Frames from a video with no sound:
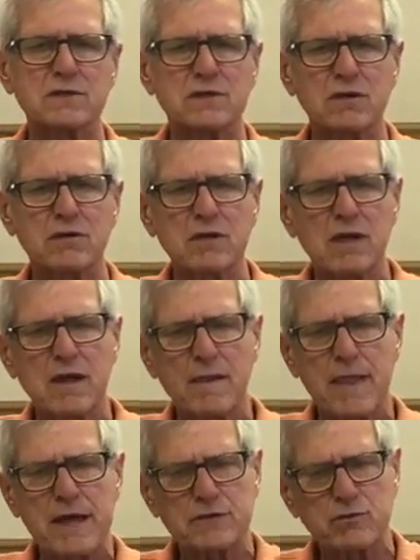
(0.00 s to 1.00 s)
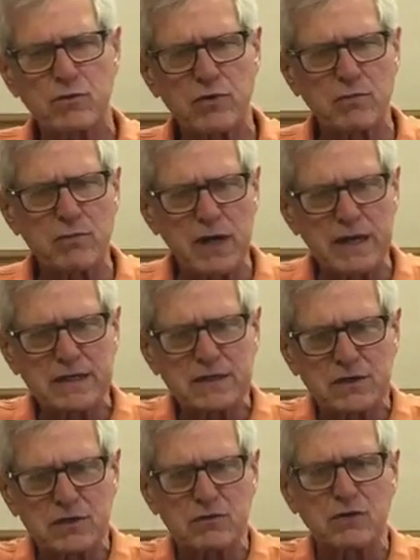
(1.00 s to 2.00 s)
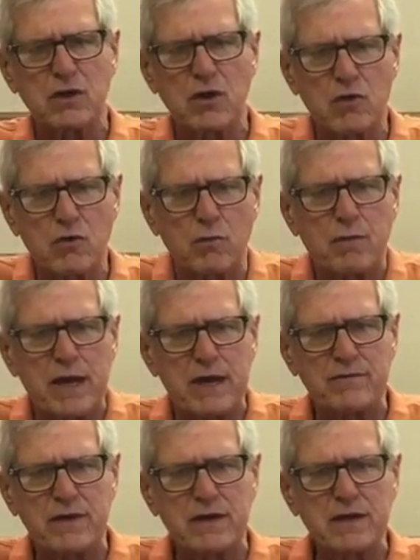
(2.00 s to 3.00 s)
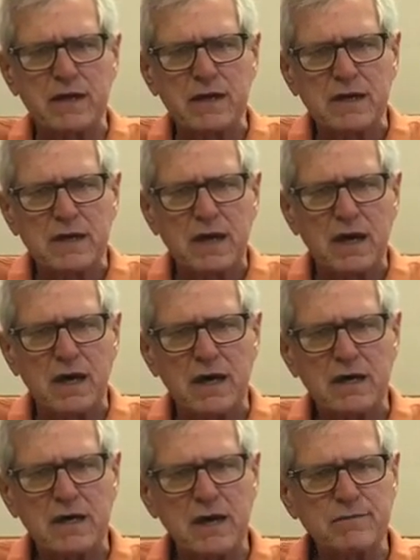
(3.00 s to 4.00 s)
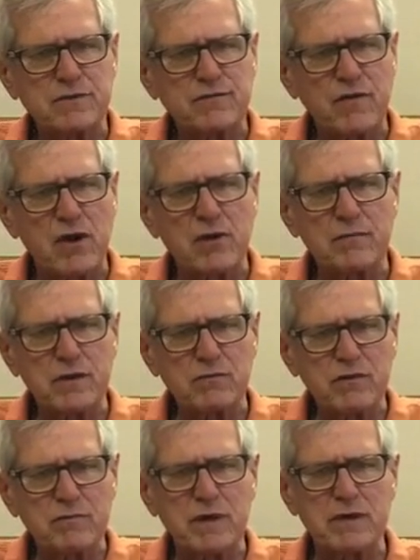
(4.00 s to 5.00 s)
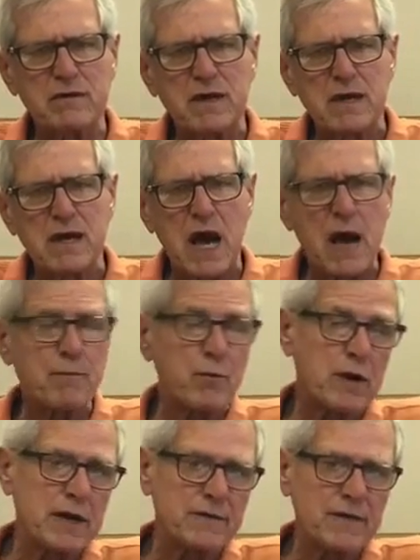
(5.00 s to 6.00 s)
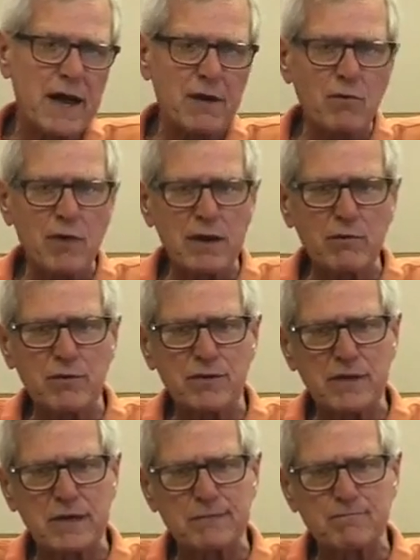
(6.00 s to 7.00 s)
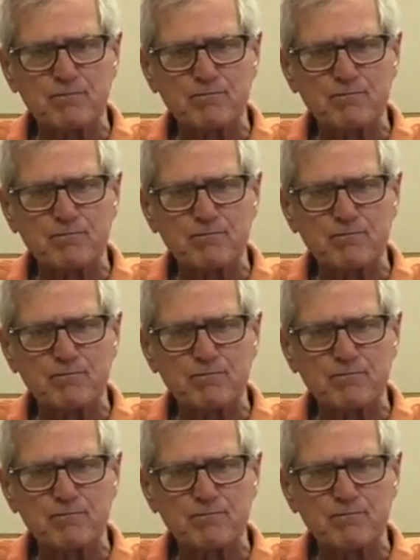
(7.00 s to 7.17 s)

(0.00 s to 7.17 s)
So that's where the money to do the local paving comes from, and we've been operating that way with our